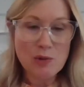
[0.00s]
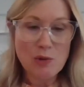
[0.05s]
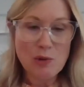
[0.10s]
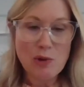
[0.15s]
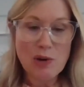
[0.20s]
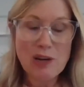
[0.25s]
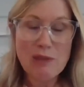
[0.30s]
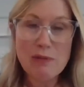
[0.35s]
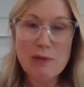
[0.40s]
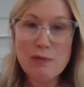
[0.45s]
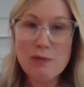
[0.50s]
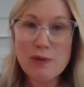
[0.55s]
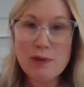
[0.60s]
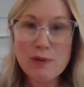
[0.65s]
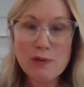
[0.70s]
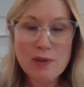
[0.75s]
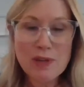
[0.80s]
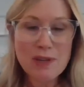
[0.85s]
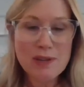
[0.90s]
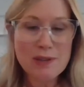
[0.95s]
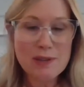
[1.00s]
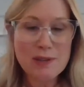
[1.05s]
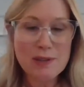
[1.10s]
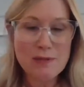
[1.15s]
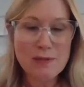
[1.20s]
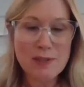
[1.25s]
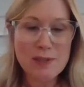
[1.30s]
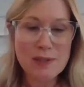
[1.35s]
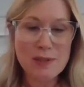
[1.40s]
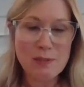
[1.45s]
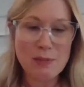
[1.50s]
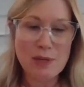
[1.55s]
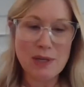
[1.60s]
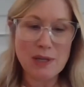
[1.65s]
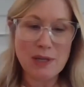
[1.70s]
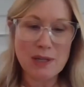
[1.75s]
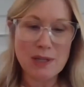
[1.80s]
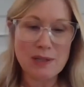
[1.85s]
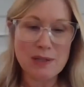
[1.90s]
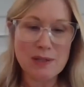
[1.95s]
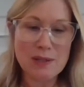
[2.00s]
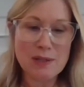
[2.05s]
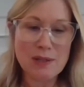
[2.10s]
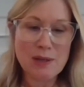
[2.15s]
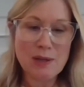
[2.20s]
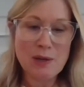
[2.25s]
or have a few years of experience,